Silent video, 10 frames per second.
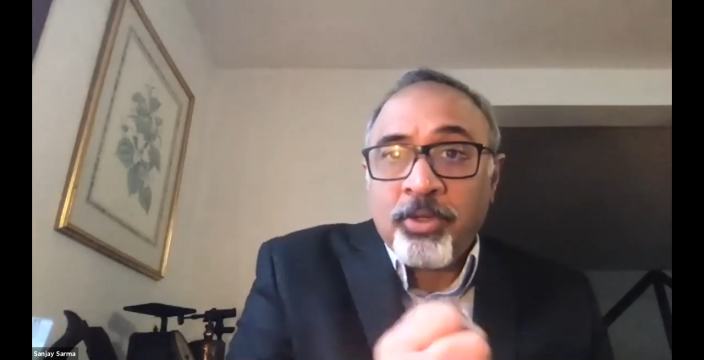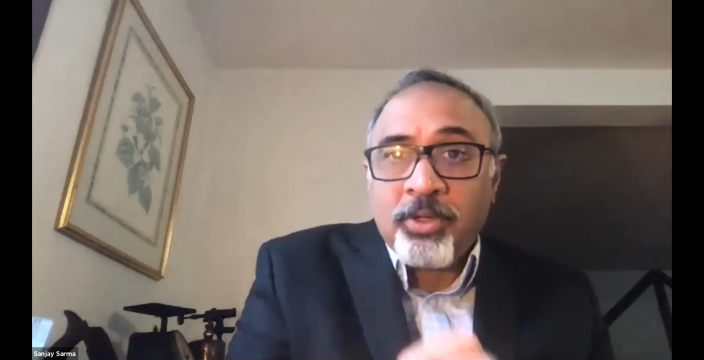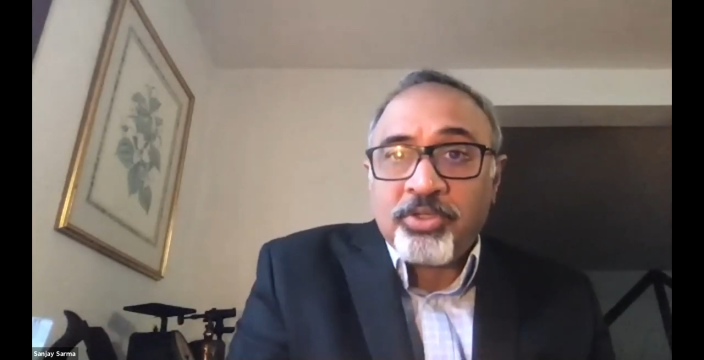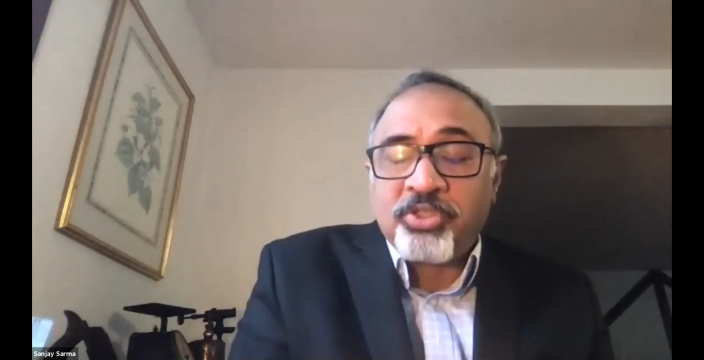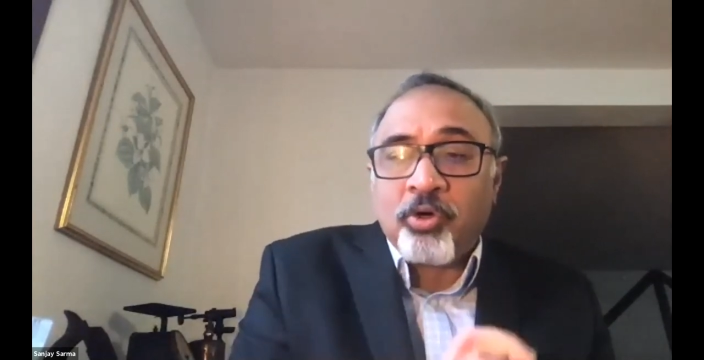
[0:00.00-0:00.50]

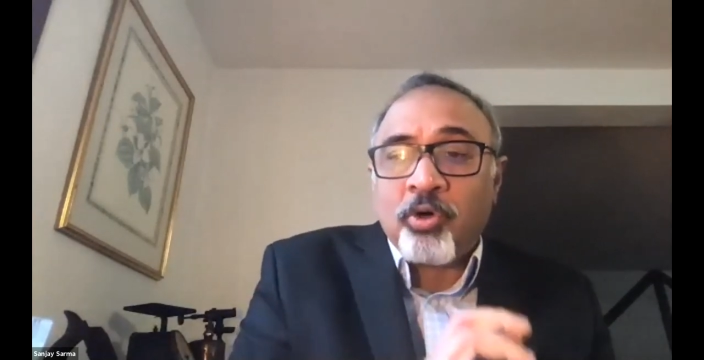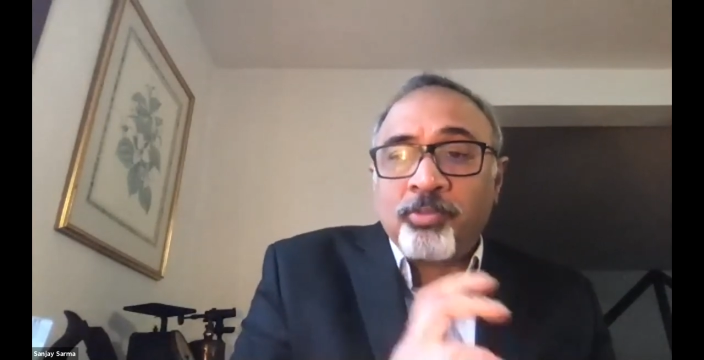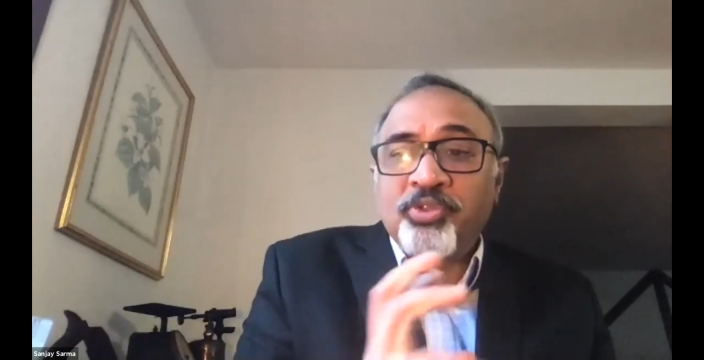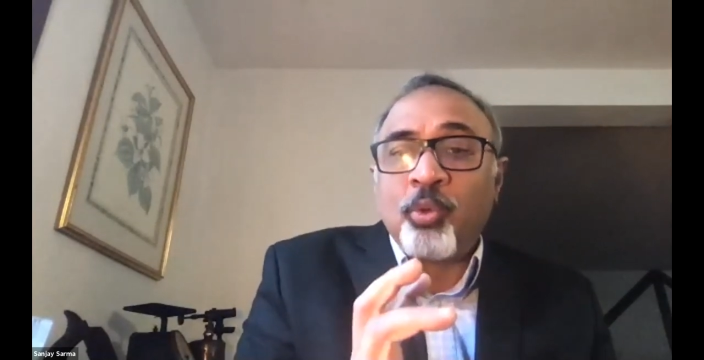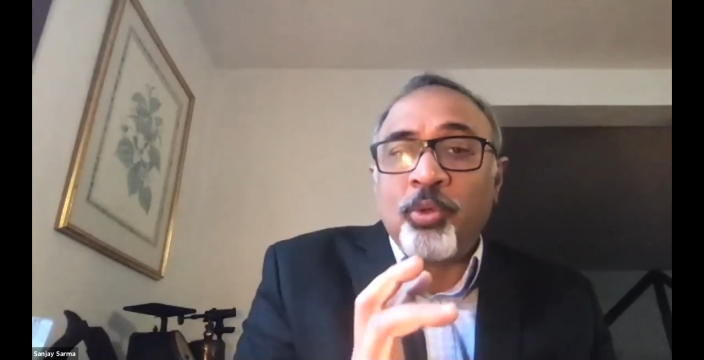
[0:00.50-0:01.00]
So
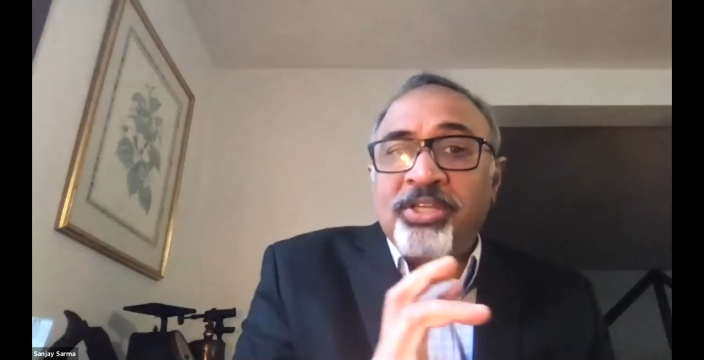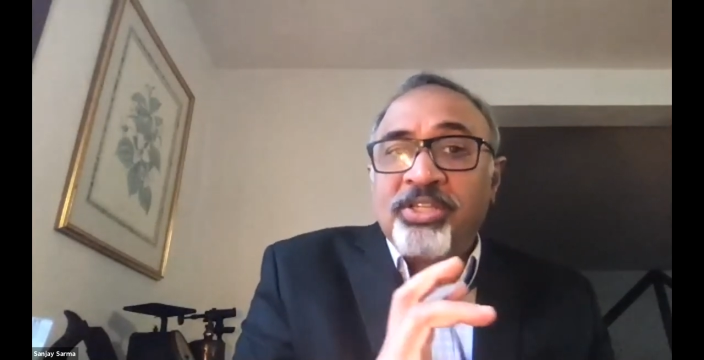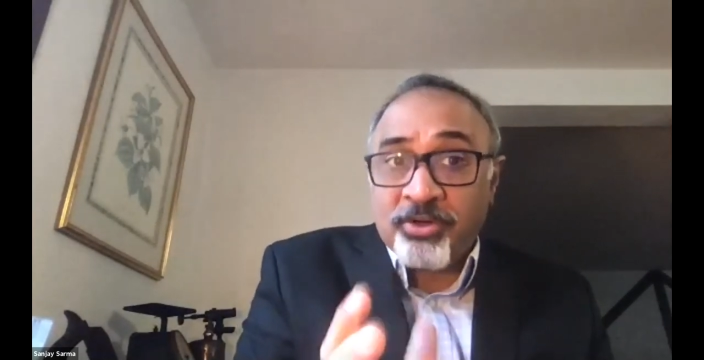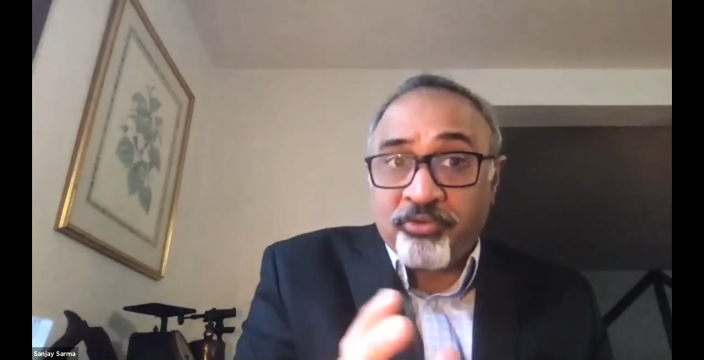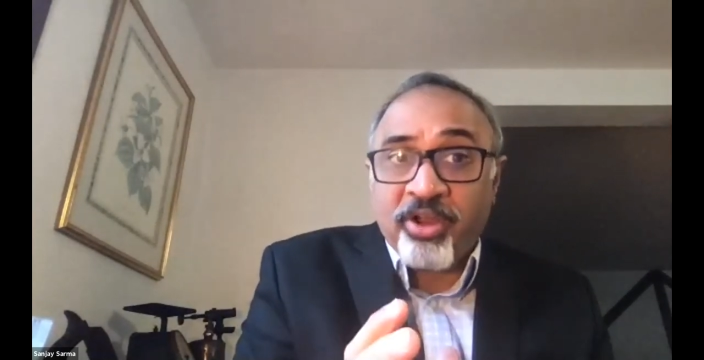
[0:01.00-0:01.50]
homeschooling
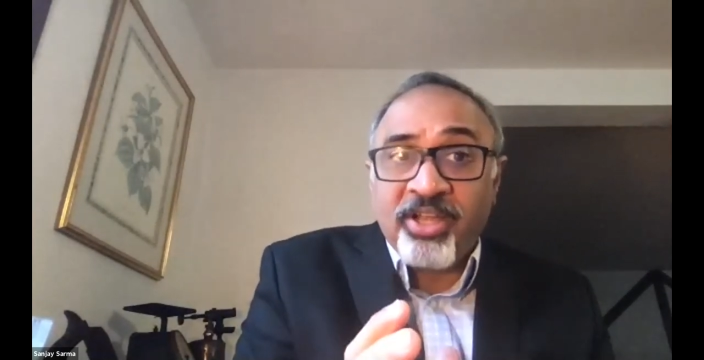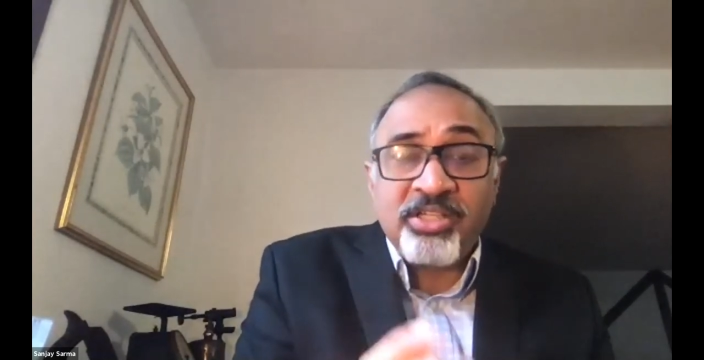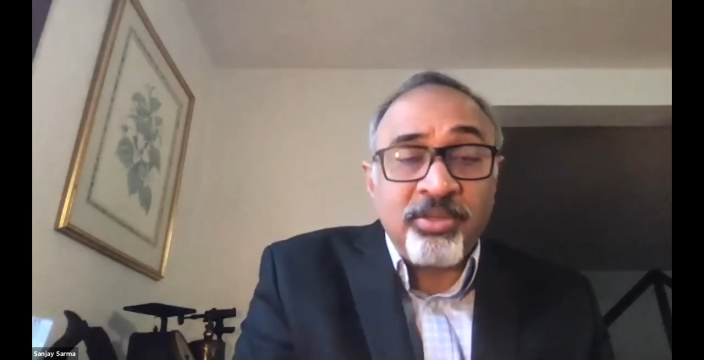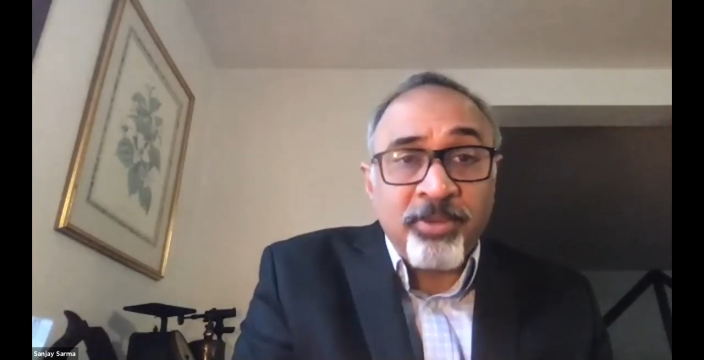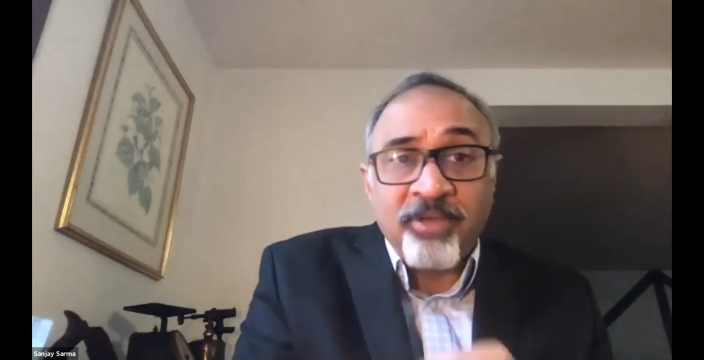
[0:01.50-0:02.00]
done right,
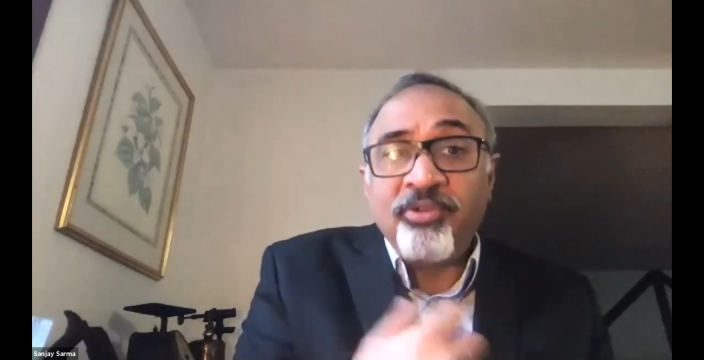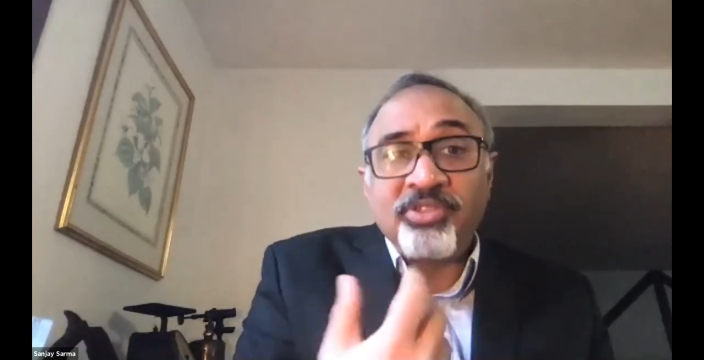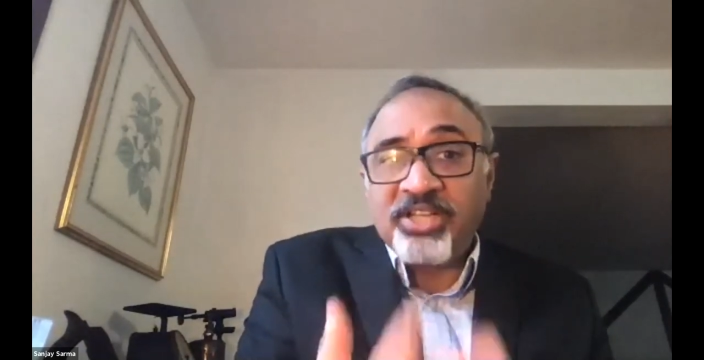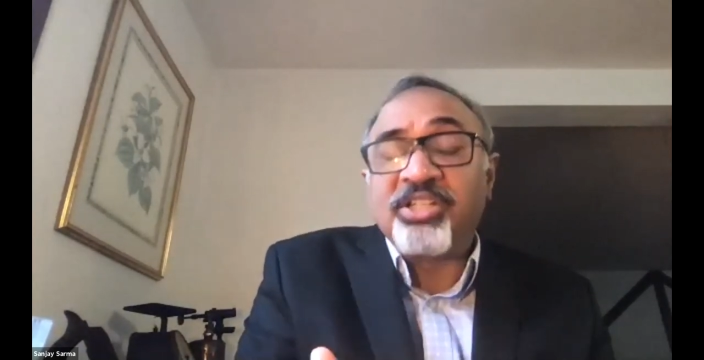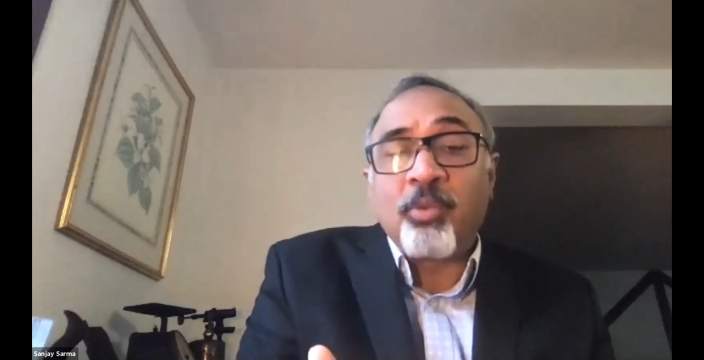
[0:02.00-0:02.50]
in my view, is
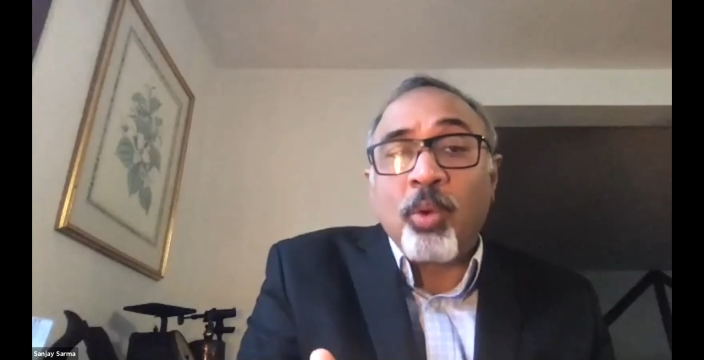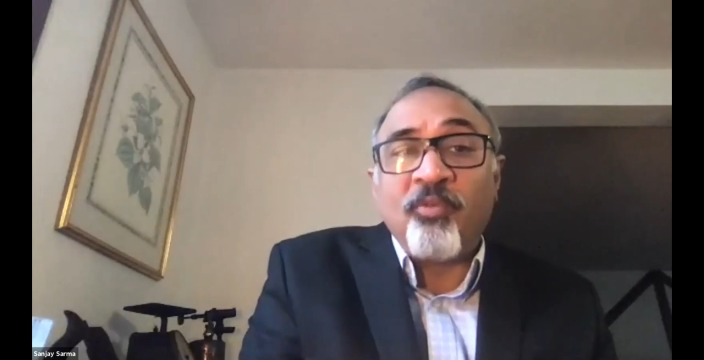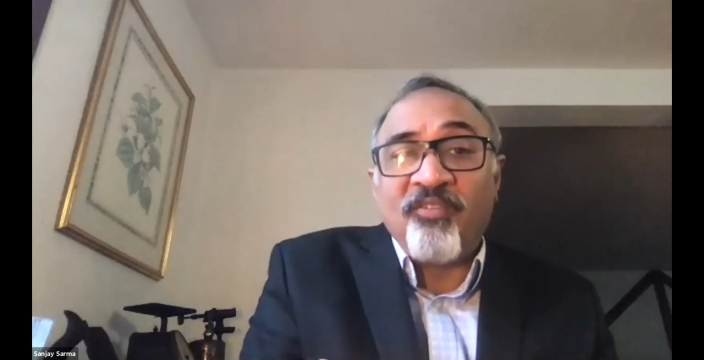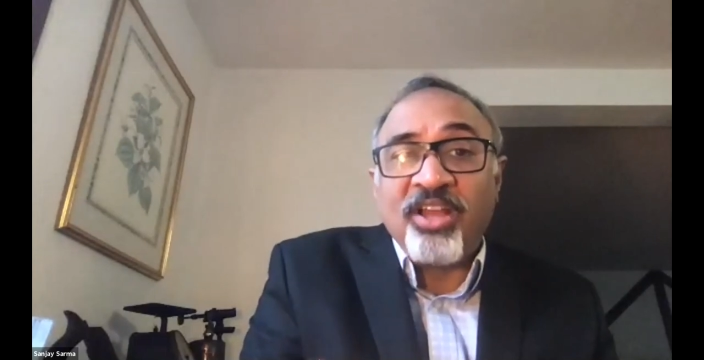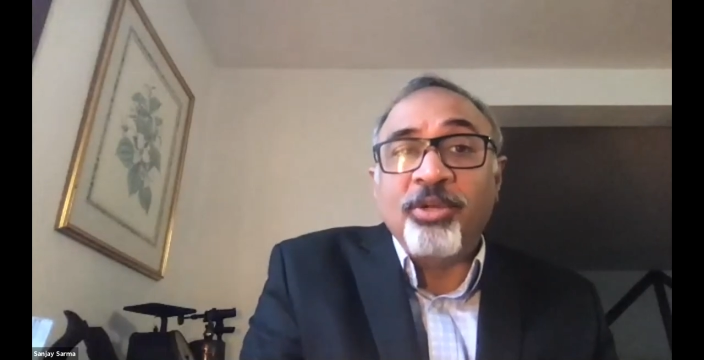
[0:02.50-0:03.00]
actually quite
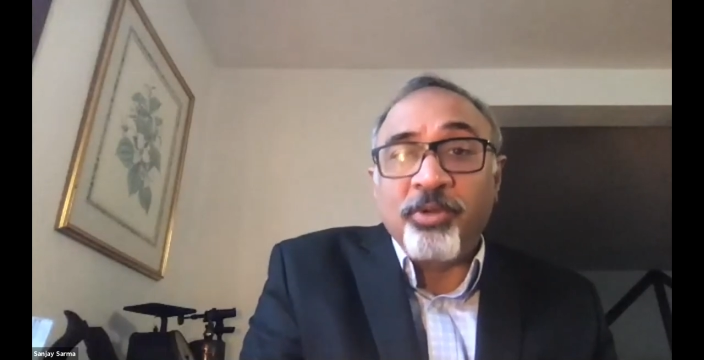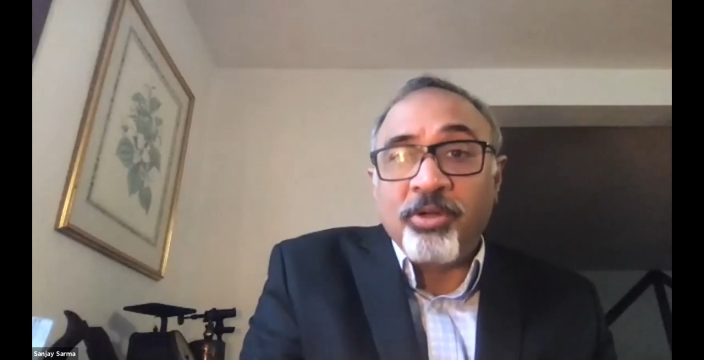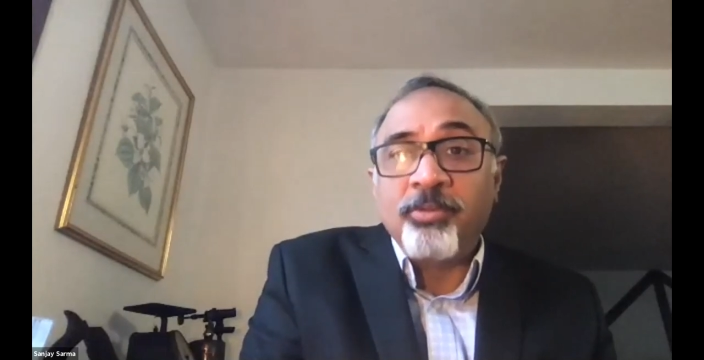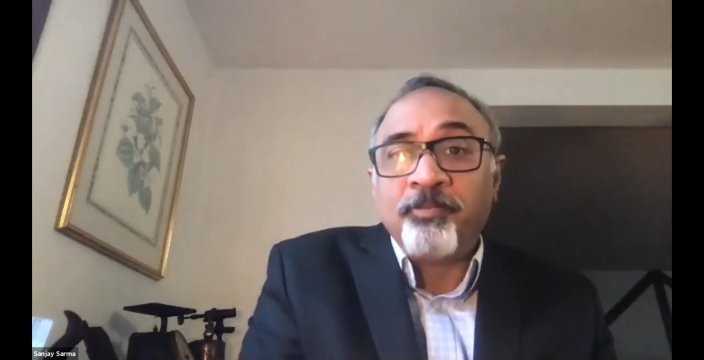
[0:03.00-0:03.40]
valuable.